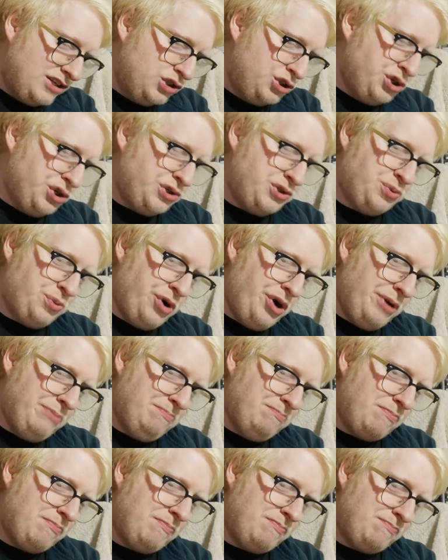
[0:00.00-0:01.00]
Just what
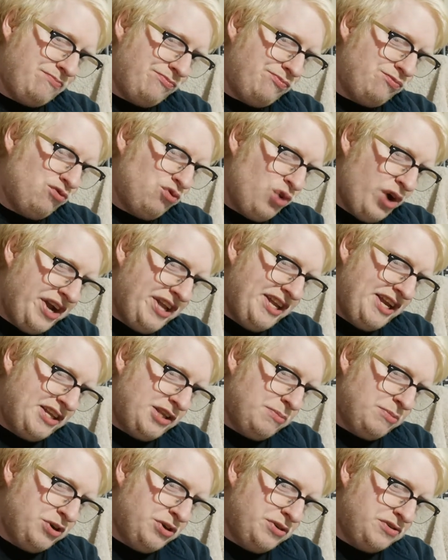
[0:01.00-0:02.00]
I'm really in
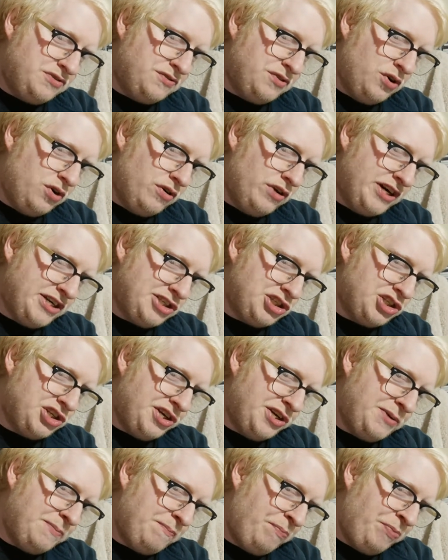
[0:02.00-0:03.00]
the mood for, actually.
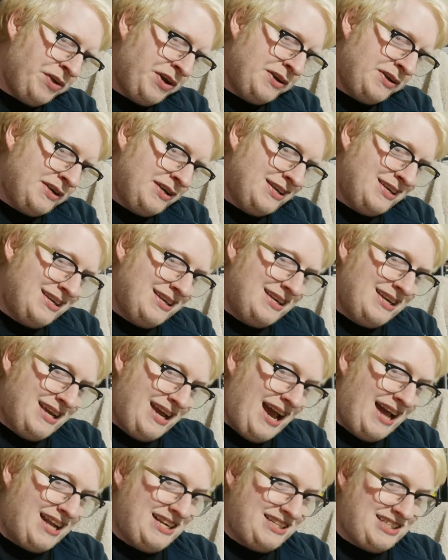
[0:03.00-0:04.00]

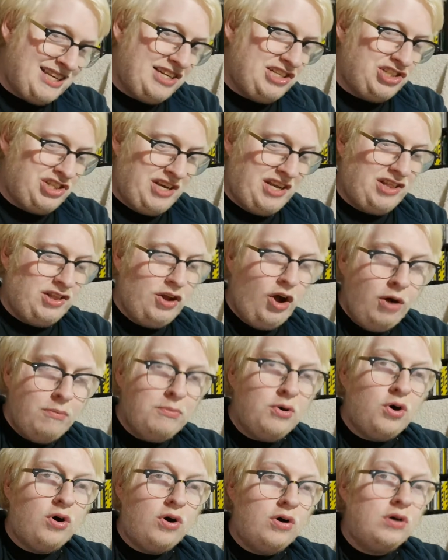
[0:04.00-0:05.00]
And it's actually a lot
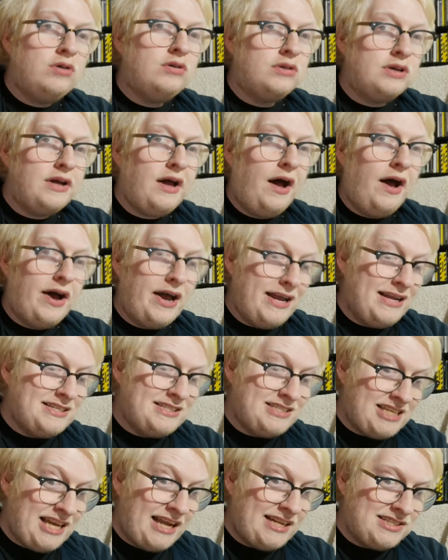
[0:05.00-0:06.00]
more uh,
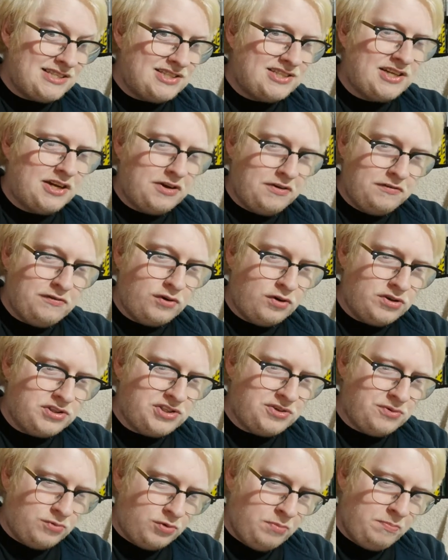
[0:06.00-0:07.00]
intense than I
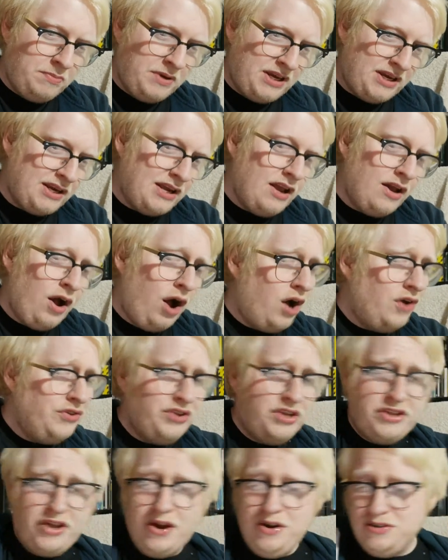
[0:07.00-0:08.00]
thought it would be. On
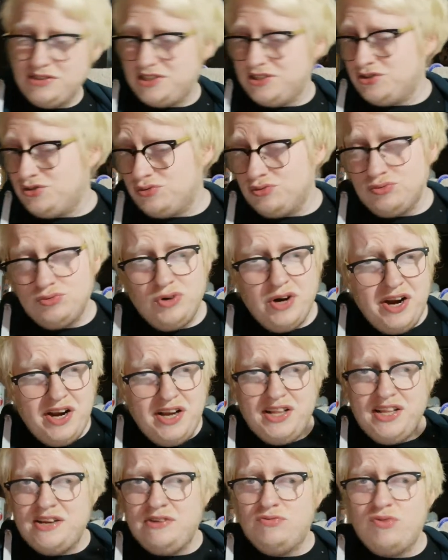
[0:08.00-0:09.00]
the nose, it's
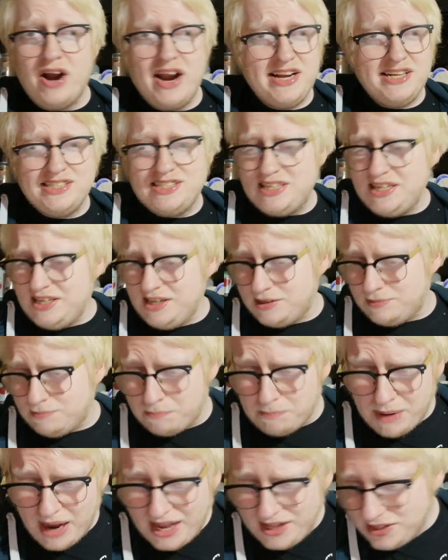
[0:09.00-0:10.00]
really reined in and
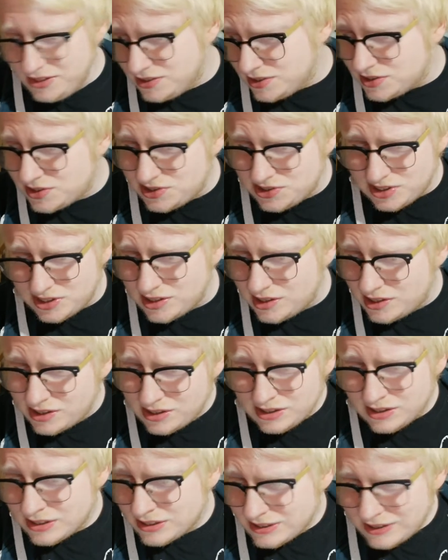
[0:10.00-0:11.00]
balanced and
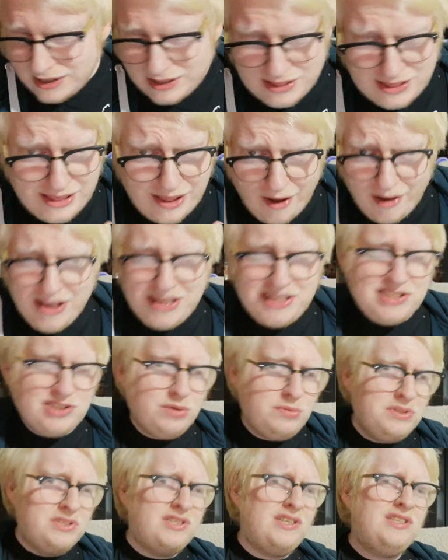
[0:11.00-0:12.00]
nice.
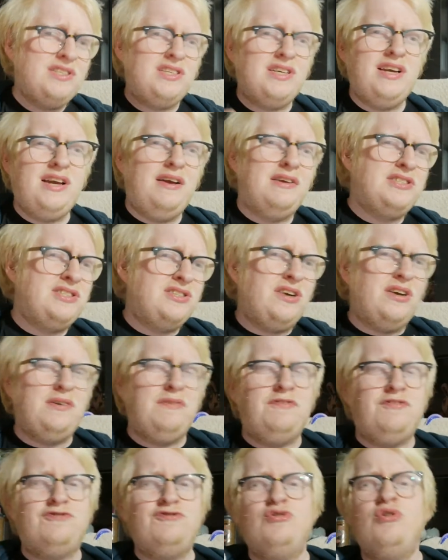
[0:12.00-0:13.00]
Also has like a slight
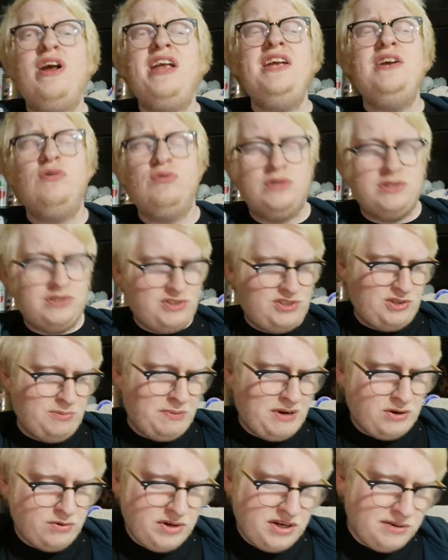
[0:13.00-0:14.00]
fragrance
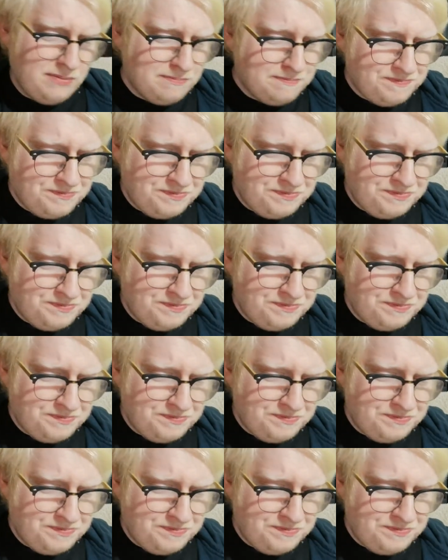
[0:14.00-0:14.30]
about it.